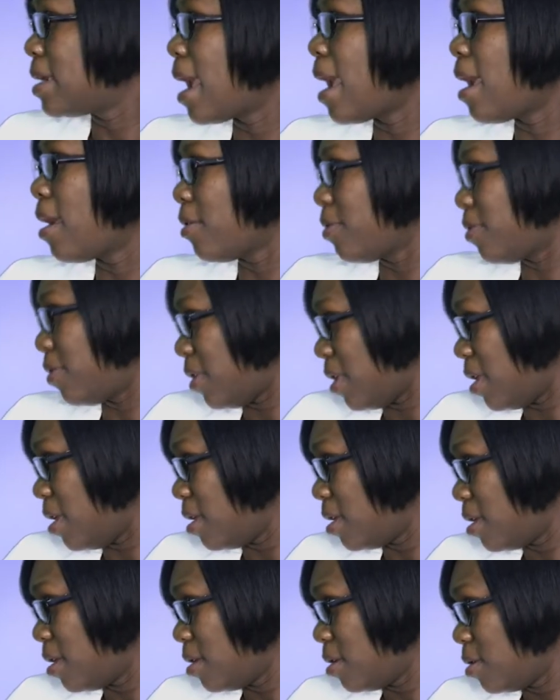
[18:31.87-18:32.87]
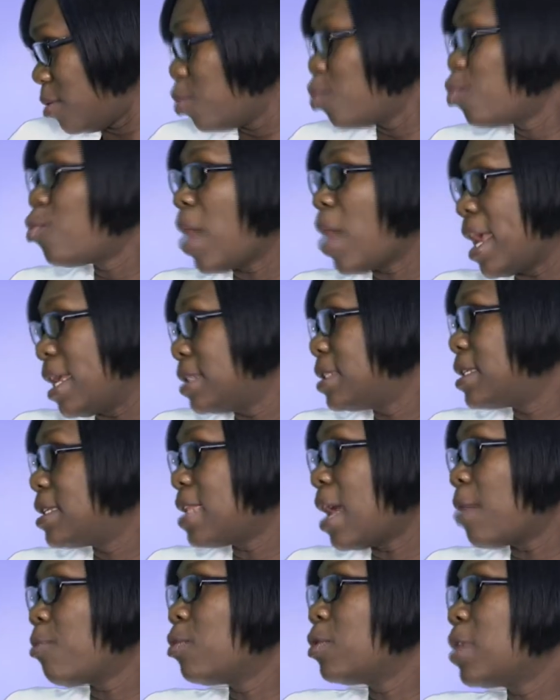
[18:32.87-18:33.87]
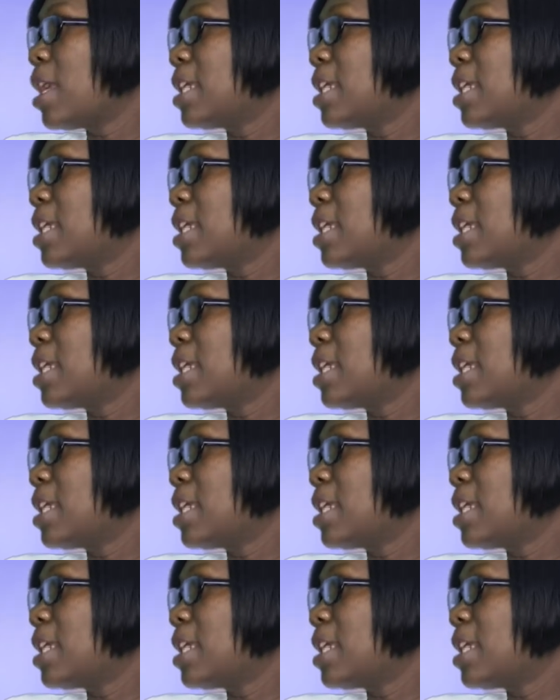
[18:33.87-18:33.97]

healthy weight that would